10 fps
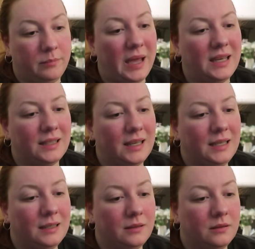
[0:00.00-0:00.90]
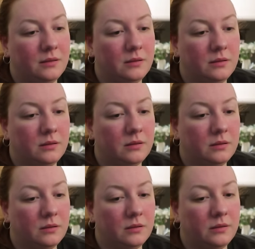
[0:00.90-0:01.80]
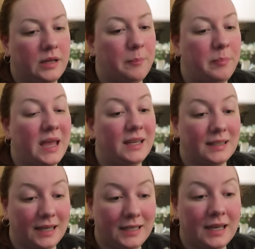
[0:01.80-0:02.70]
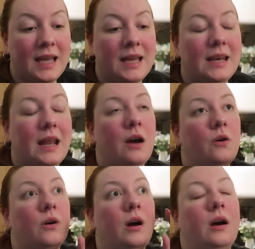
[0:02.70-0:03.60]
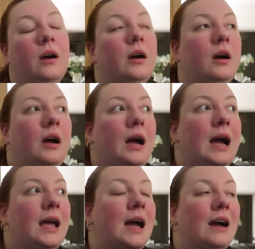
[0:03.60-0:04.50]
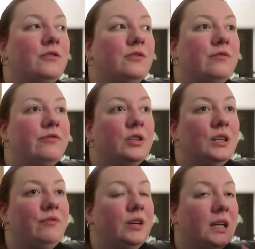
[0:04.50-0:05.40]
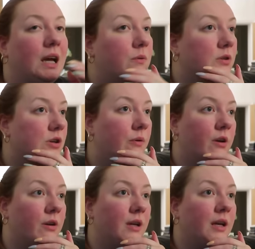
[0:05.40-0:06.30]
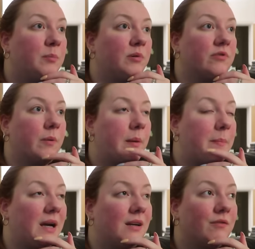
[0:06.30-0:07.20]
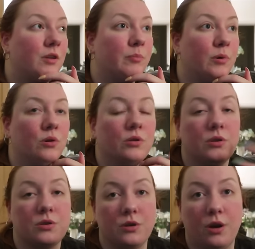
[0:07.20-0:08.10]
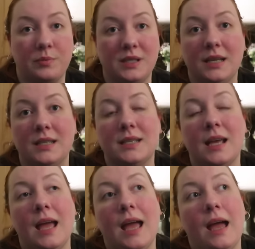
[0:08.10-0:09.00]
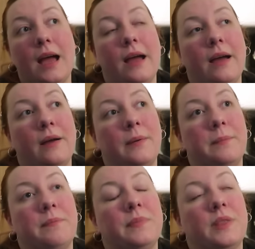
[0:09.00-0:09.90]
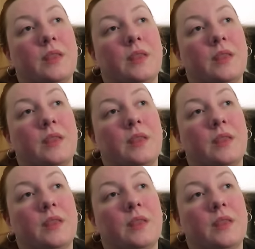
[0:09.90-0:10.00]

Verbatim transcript: Bailey? Yeah, Bailey. Now, I haven't fully figured out what's going on here, but from the back of the book, the synopsis, um,